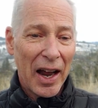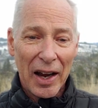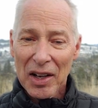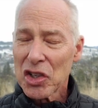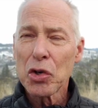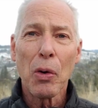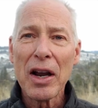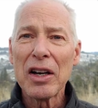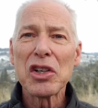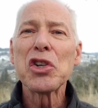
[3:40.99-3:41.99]

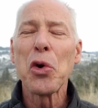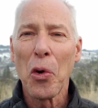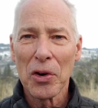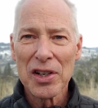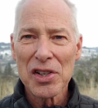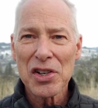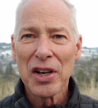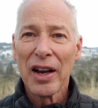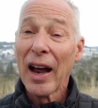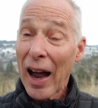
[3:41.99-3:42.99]
trading stories,
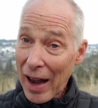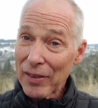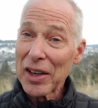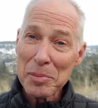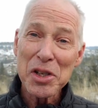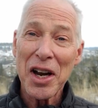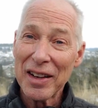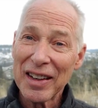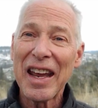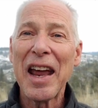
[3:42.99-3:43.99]
having him sign the
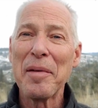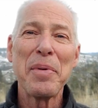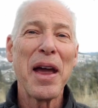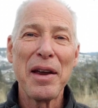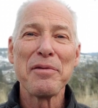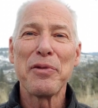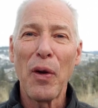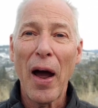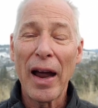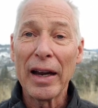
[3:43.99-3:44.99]
campaign
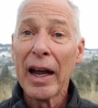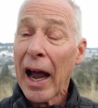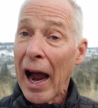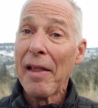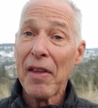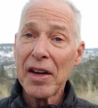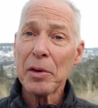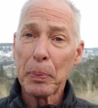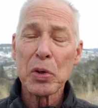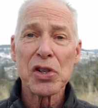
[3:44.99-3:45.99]
flag, and then to
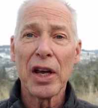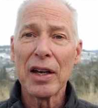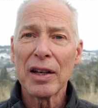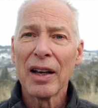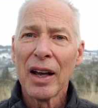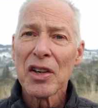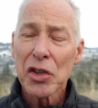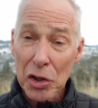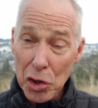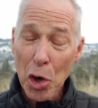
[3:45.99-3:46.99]
present
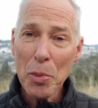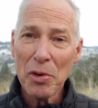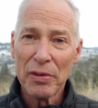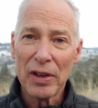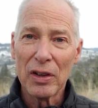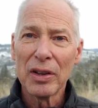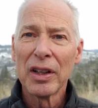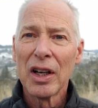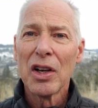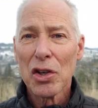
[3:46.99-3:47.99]
Scotomaville
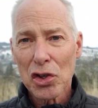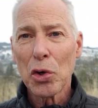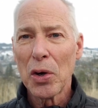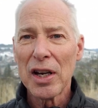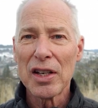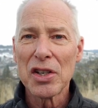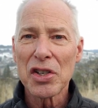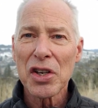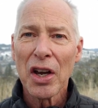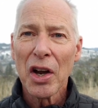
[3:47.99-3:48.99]
to his
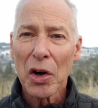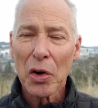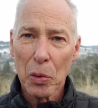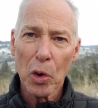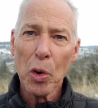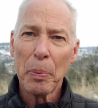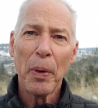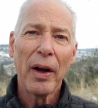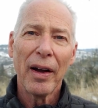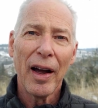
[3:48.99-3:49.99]
group
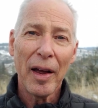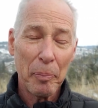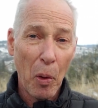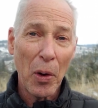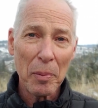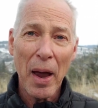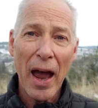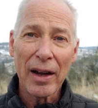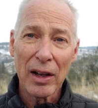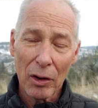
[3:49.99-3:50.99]
at Point Man
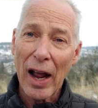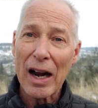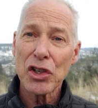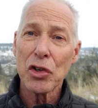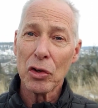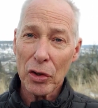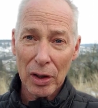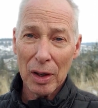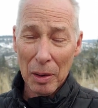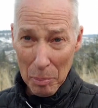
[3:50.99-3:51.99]
International
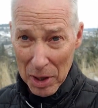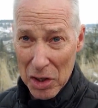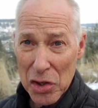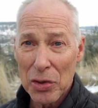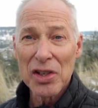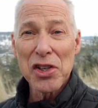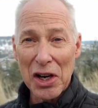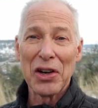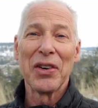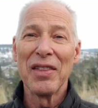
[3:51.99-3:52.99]
Ministries
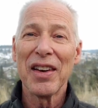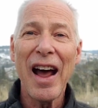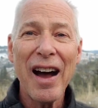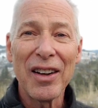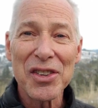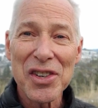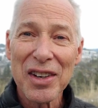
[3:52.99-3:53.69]
here in the Dalles.